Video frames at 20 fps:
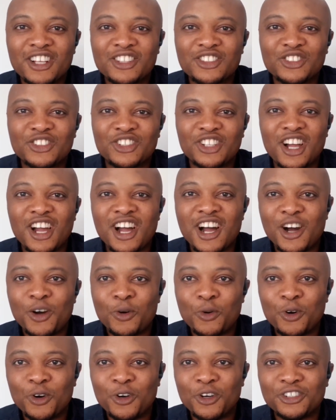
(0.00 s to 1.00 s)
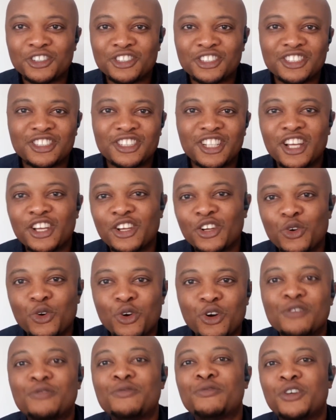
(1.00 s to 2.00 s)
my car to the car wash and then
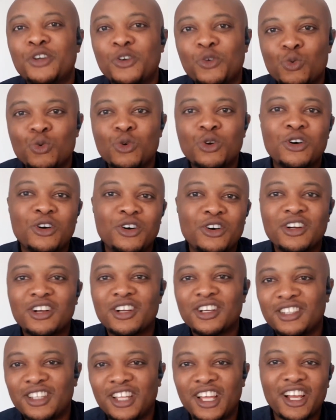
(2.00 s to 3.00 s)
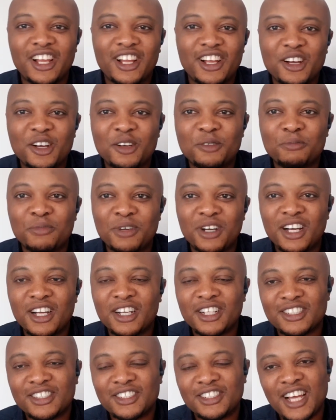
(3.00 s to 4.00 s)
go out for a walk and then come
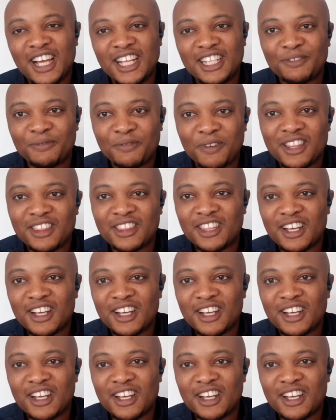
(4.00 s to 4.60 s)
back. So that's